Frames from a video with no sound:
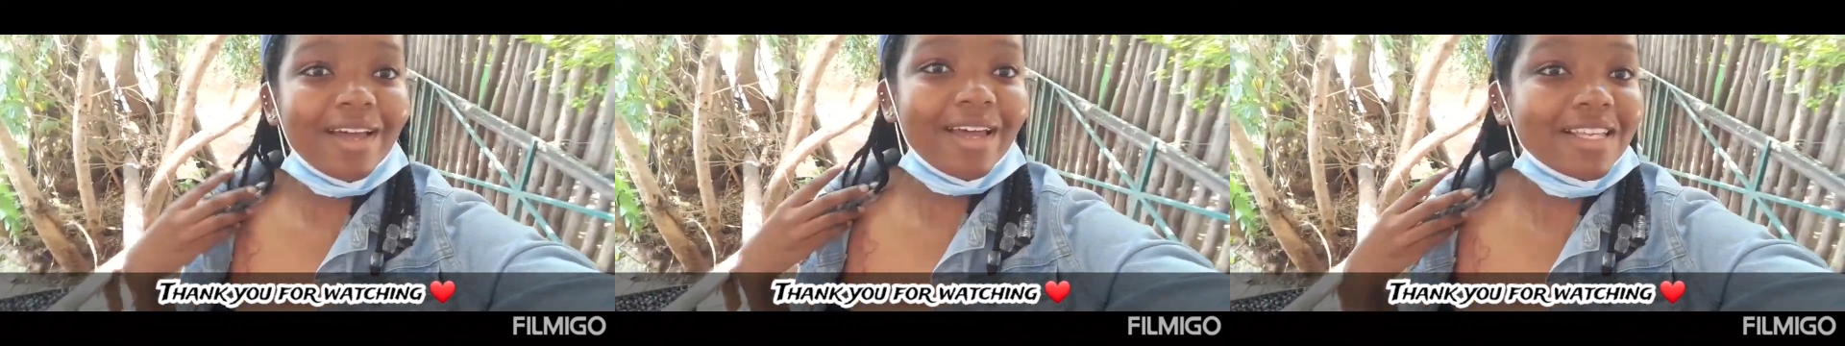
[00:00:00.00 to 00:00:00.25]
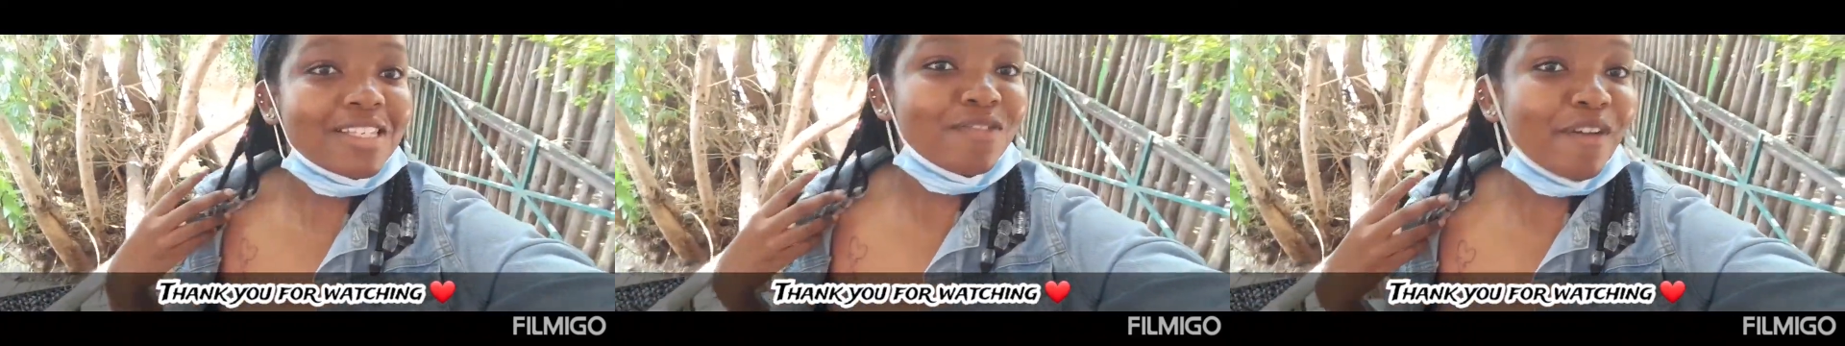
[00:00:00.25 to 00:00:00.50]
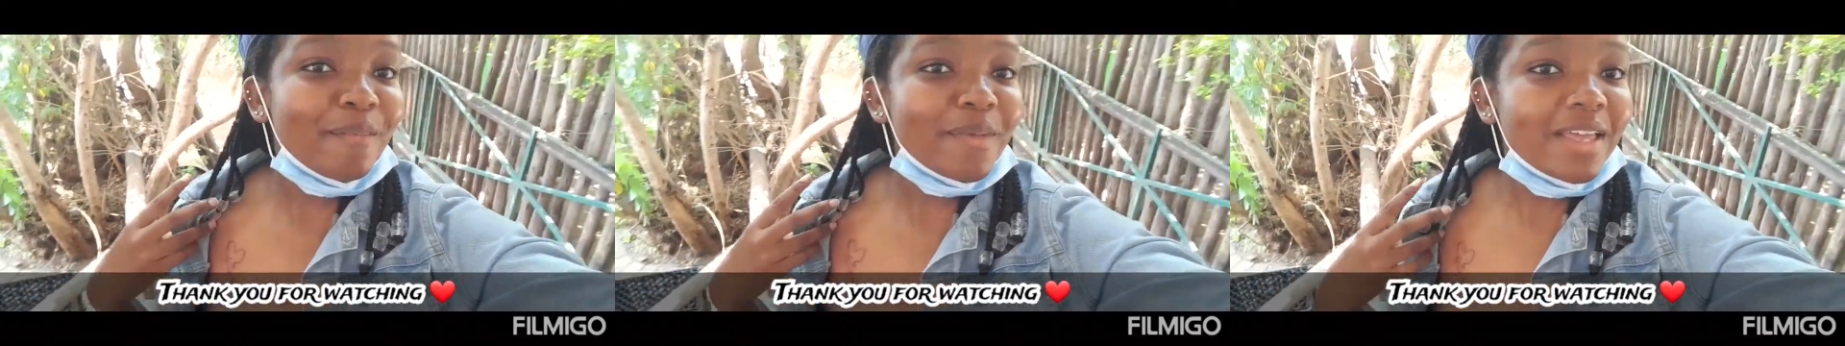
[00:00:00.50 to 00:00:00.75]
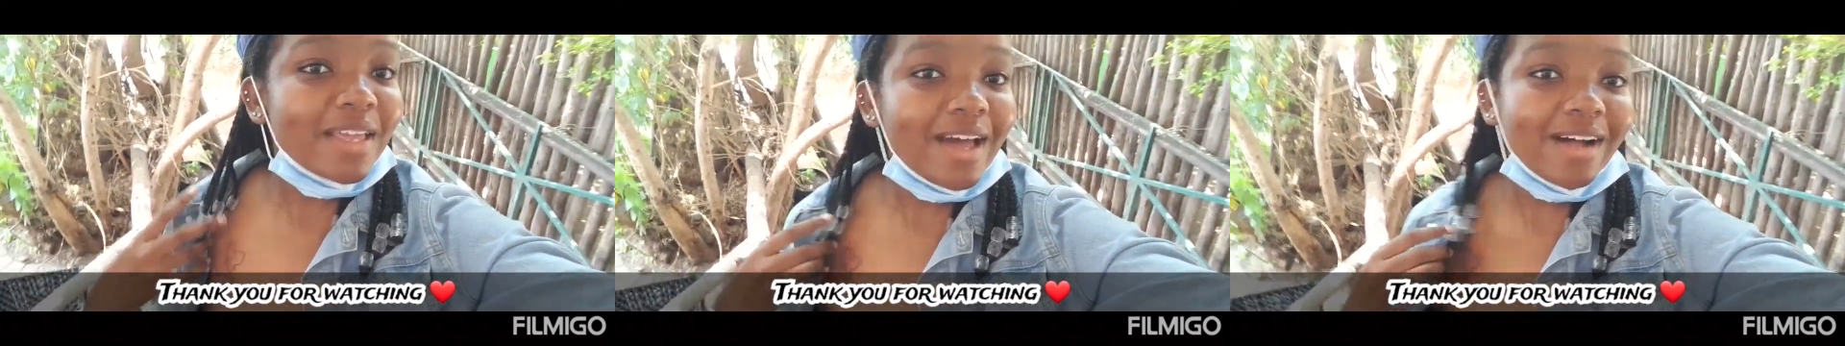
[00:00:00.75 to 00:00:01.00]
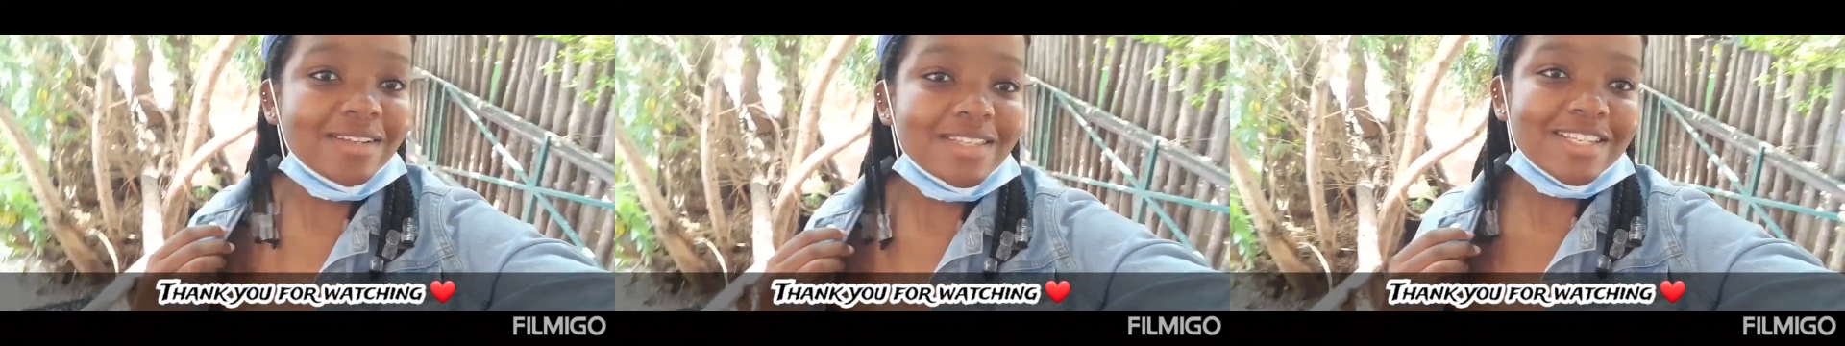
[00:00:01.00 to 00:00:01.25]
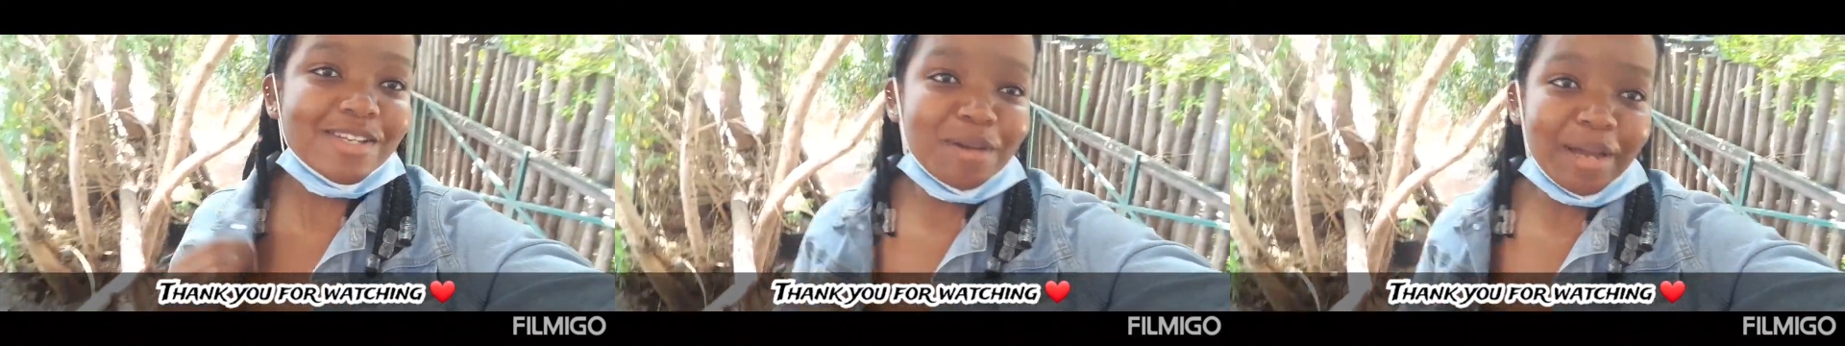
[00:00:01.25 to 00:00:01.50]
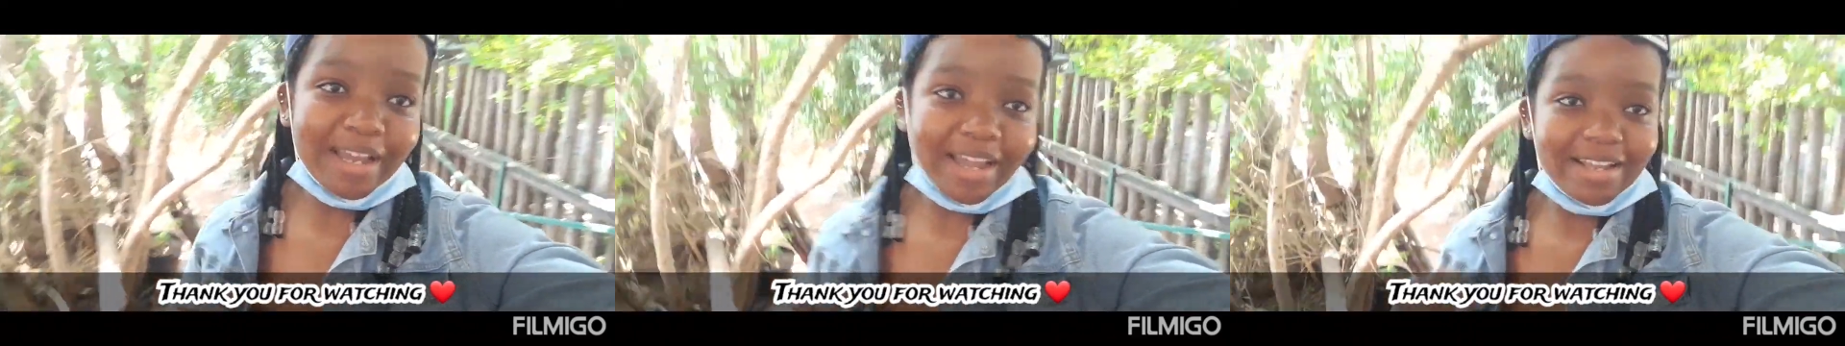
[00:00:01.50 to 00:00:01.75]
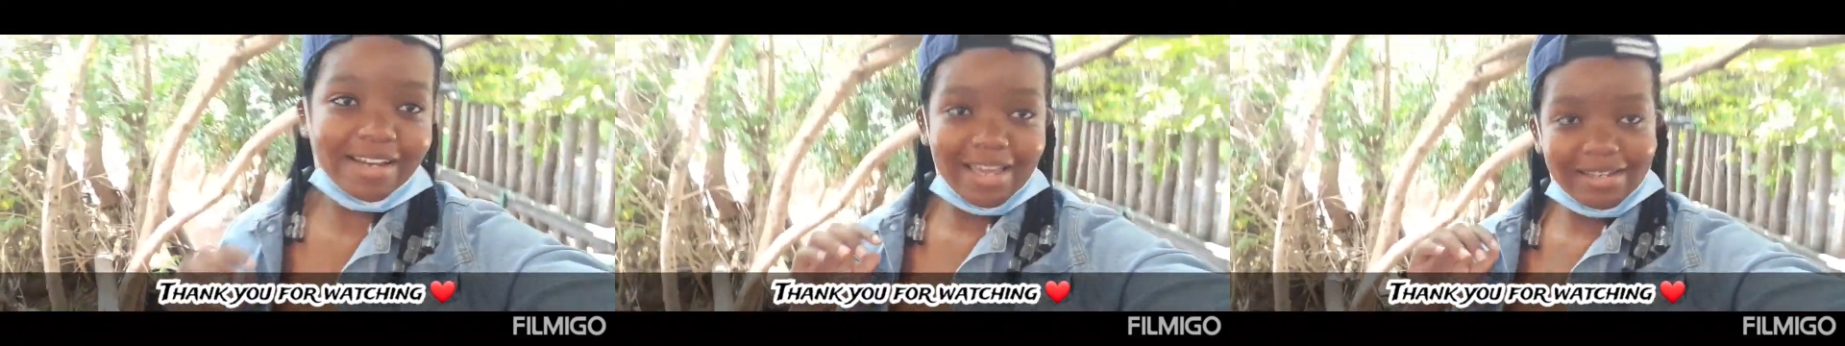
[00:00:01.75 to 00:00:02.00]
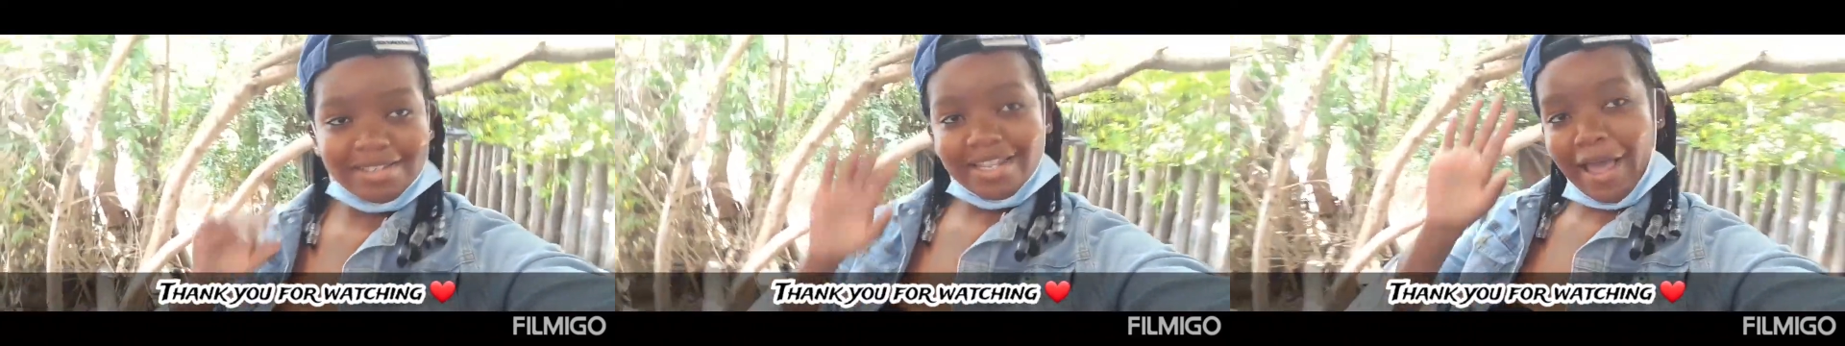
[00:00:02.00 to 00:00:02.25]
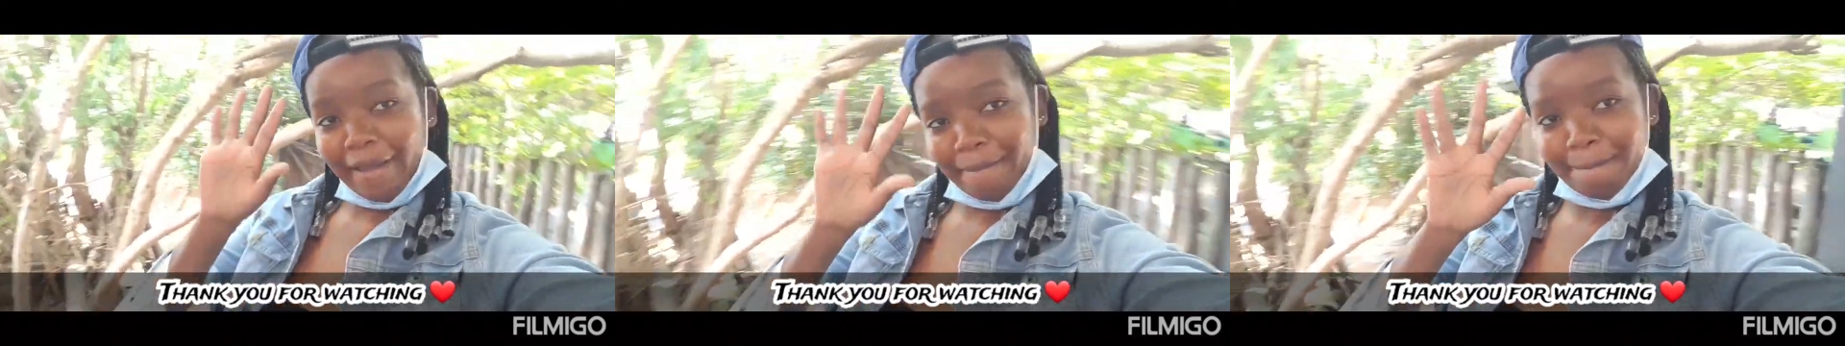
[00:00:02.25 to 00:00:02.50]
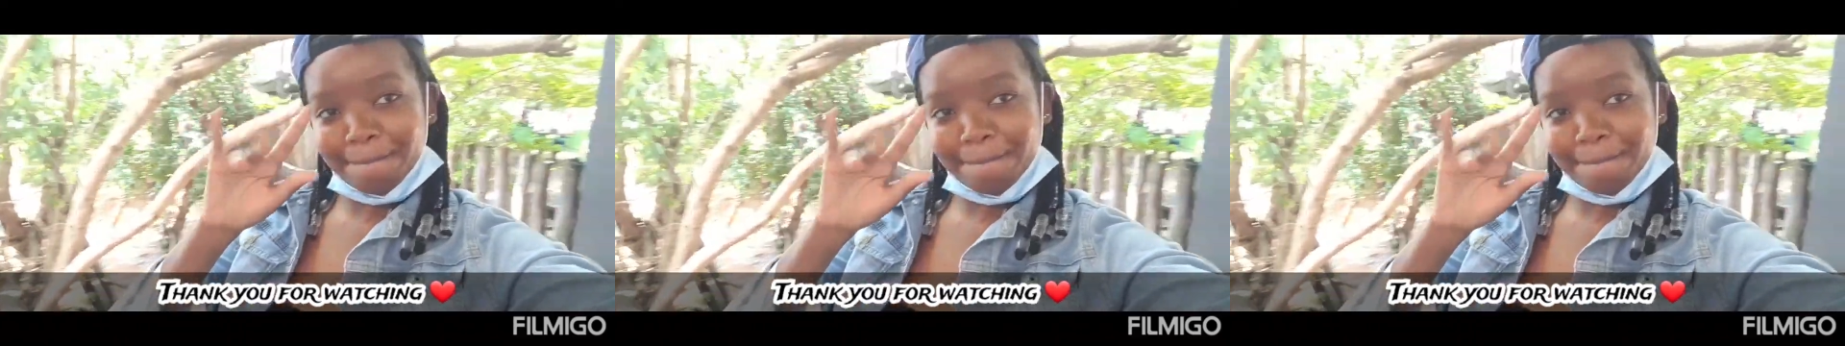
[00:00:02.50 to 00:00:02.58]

as for me i'll see you again next time